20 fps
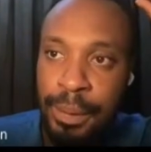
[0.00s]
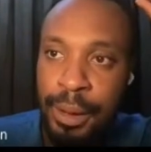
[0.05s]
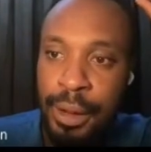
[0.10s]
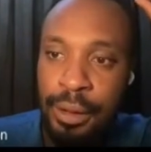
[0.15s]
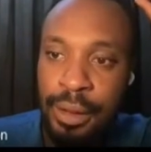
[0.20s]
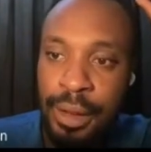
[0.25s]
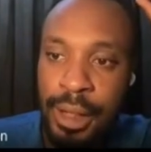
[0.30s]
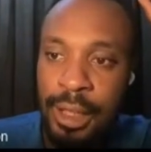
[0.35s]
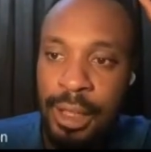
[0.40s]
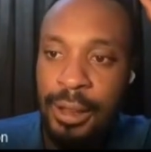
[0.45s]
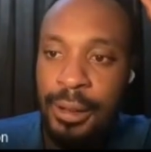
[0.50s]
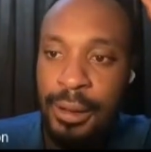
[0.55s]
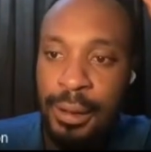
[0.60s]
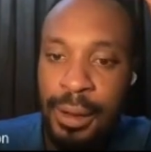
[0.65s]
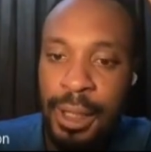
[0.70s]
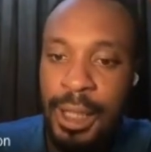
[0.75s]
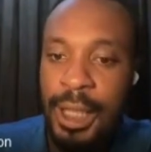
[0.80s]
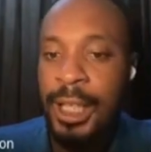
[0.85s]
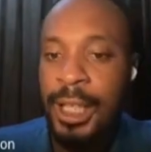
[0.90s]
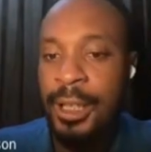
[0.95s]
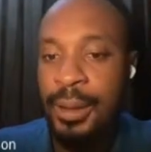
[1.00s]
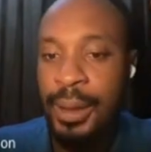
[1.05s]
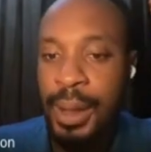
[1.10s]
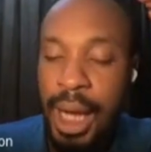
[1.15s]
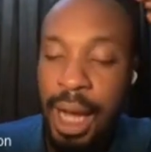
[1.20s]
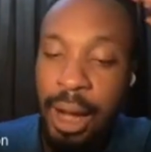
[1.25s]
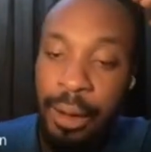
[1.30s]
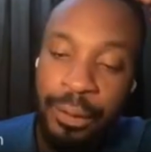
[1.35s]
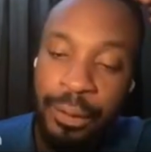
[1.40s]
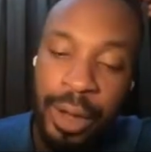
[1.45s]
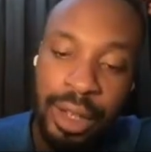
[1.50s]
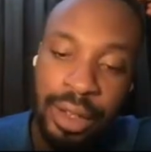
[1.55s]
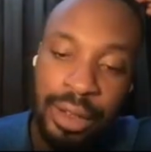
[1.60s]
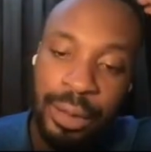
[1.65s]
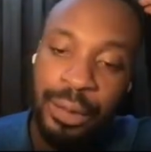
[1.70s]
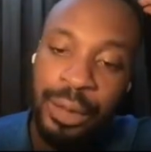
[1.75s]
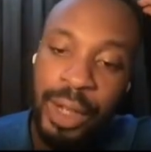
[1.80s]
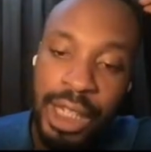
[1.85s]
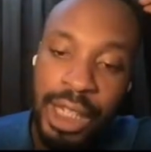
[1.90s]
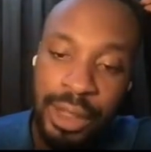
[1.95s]
It's not tell you, hey, I found
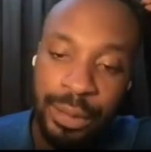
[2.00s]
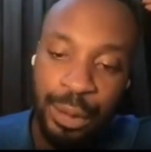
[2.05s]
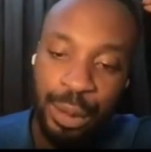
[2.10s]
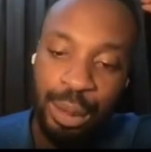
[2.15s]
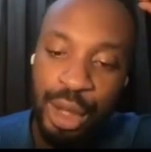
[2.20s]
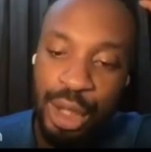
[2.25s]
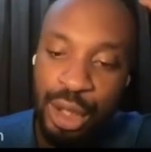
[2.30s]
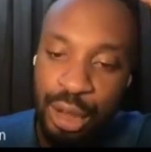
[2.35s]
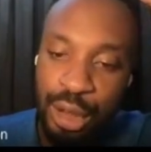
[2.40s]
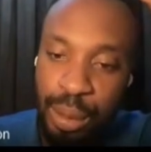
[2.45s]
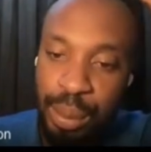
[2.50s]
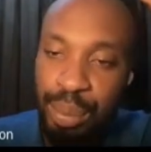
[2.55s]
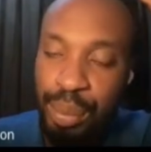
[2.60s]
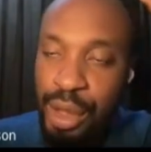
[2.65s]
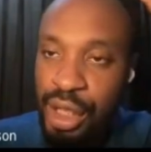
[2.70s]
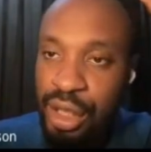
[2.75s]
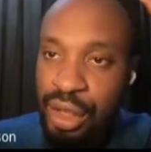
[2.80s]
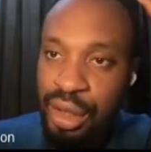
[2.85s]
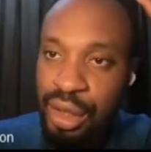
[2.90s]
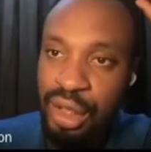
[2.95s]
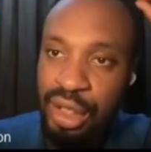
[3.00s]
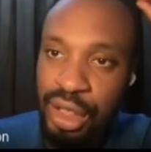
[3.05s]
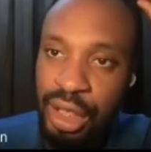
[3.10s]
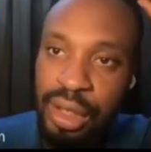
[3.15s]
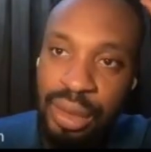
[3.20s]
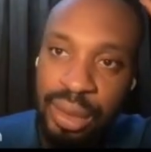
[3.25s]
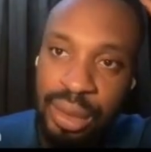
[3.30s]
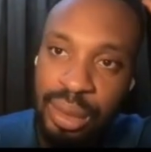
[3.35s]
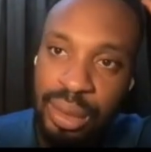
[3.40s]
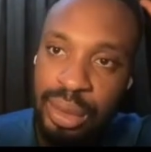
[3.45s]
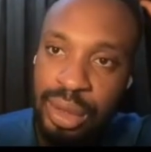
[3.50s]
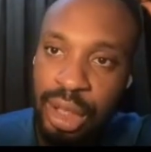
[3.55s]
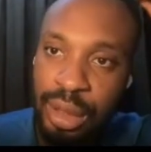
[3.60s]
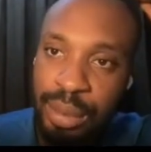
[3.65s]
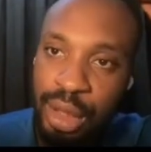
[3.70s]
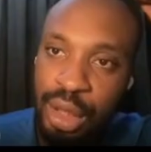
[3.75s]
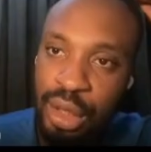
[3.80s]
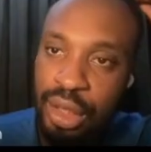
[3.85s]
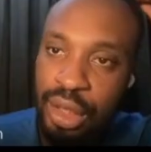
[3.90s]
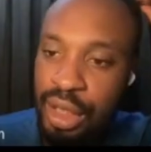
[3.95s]
the flight information, paste your schedule, tell
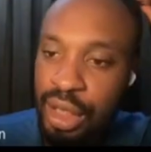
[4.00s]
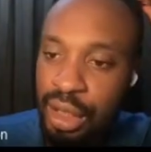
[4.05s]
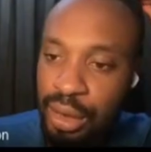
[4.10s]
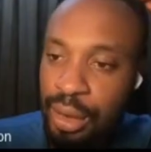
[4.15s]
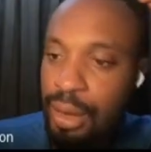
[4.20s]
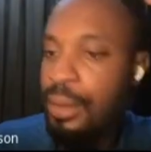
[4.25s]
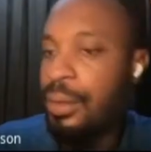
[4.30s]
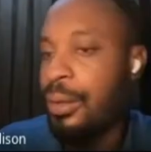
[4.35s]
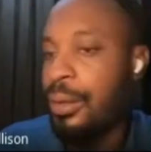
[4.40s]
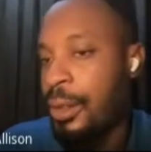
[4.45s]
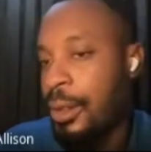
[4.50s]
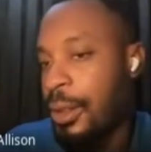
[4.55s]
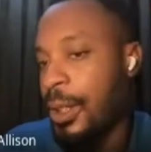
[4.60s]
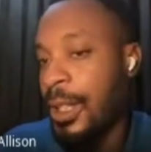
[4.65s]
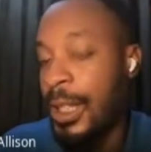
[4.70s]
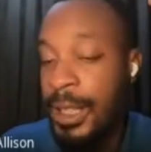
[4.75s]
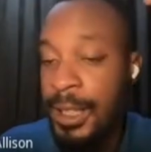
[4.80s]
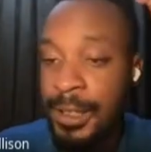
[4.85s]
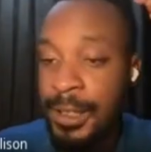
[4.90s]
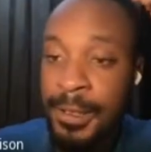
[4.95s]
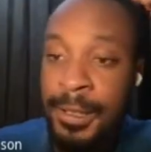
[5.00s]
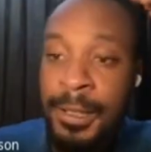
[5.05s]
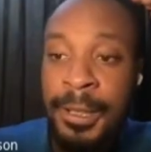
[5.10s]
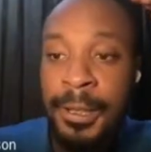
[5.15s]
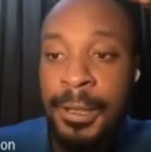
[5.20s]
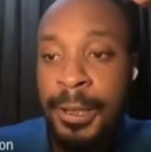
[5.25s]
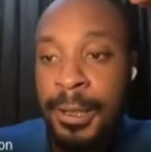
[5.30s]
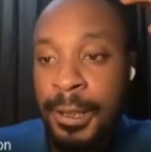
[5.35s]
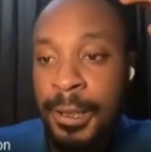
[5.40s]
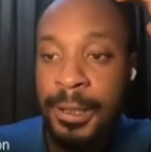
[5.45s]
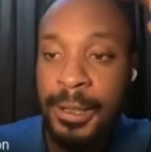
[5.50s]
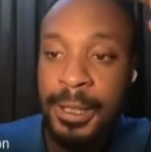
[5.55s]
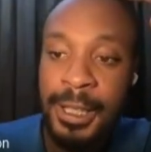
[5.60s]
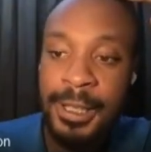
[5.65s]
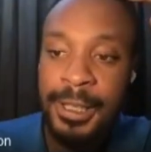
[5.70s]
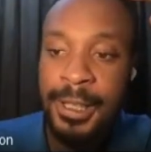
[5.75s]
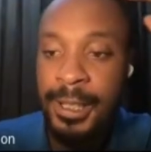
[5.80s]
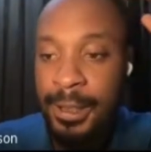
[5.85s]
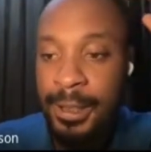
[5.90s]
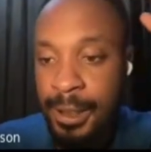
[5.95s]
me your schedule for the next
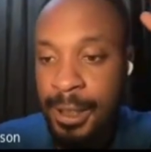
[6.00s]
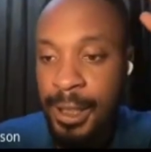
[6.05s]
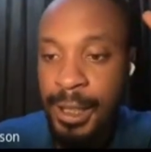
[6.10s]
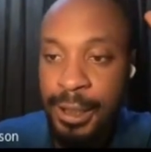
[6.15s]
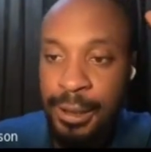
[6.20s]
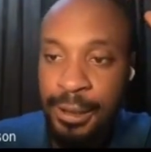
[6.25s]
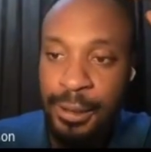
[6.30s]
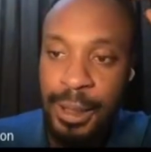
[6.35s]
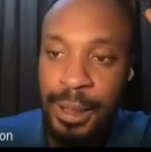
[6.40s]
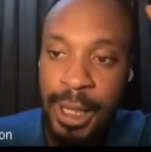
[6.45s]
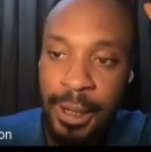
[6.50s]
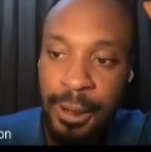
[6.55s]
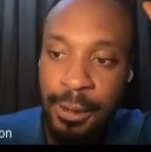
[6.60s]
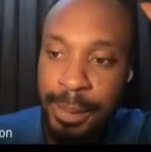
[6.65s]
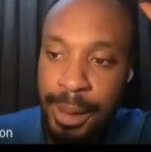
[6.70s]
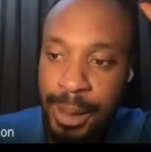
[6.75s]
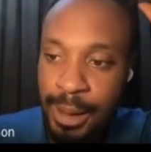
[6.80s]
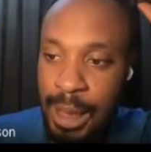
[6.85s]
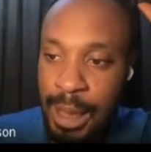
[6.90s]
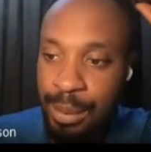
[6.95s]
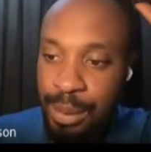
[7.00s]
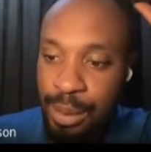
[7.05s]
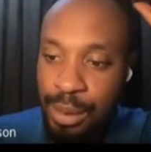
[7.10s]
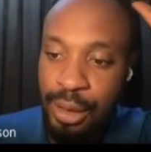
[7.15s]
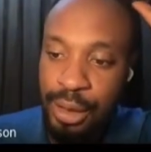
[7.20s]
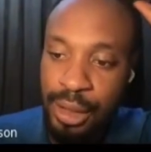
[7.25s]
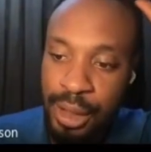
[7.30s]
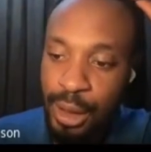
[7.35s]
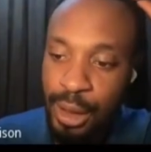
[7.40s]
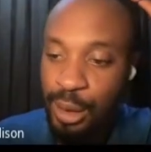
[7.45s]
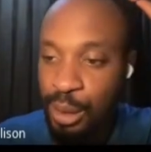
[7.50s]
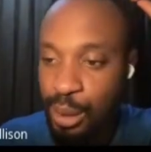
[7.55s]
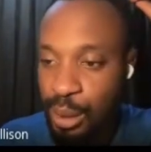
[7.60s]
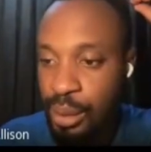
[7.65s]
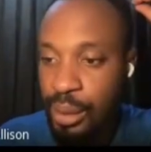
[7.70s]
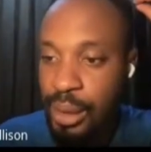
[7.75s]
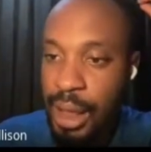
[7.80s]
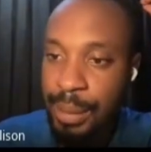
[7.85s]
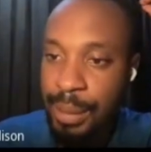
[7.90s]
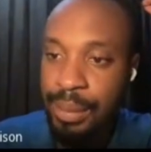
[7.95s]
distant days. You now come and type in your
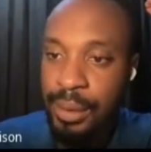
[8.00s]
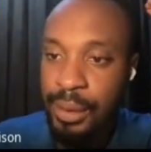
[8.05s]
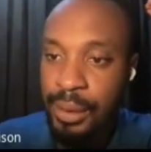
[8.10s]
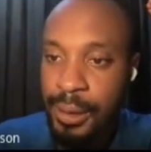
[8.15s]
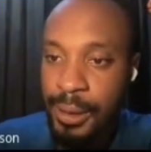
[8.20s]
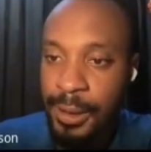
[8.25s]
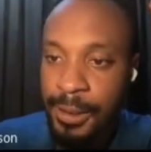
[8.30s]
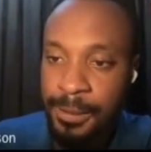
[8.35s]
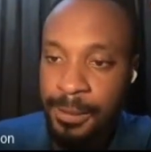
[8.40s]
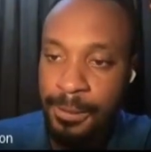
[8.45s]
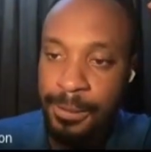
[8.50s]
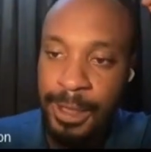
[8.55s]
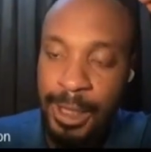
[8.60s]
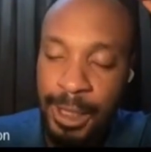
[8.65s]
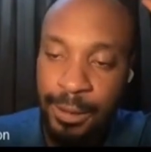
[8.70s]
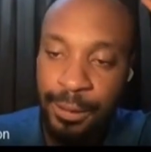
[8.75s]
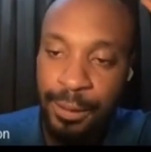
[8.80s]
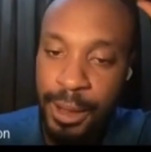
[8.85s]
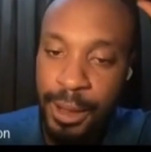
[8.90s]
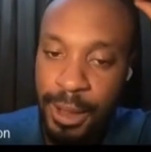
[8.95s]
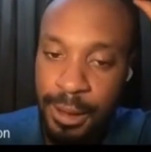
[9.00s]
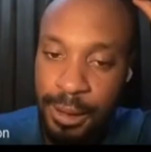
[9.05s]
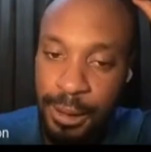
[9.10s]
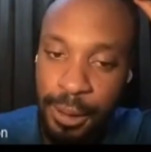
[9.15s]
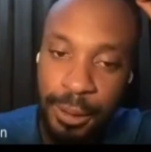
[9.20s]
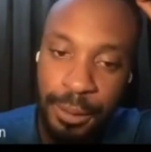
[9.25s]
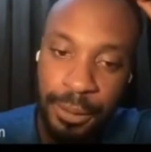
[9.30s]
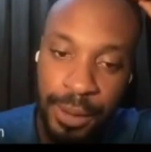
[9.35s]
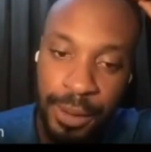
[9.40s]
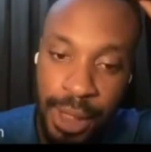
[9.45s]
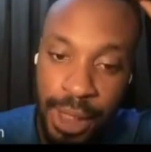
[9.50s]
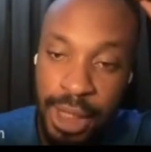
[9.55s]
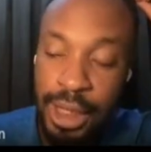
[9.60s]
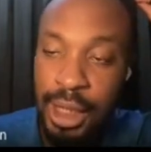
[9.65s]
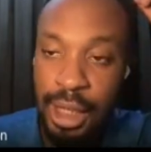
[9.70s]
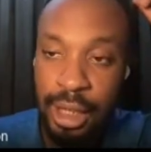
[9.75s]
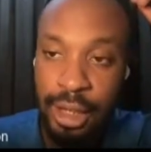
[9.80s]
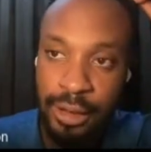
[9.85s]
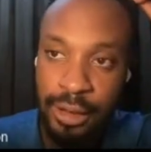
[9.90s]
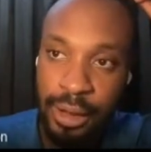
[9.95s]
schedule and every other stuff,
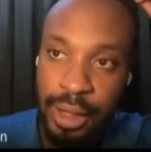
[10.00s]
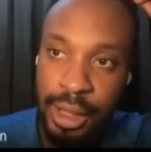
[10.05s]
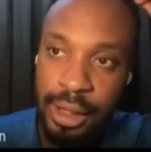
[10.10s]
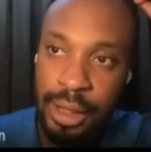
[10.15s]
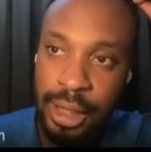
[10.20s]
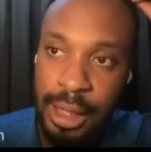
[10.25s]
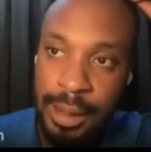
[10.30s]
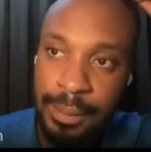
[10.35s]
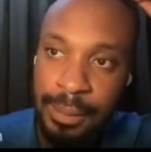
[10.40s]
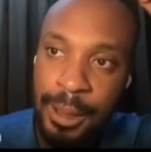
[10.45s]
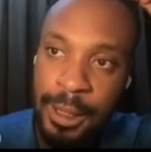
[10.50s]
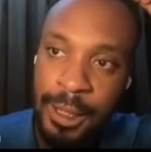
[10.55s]
taking extra time.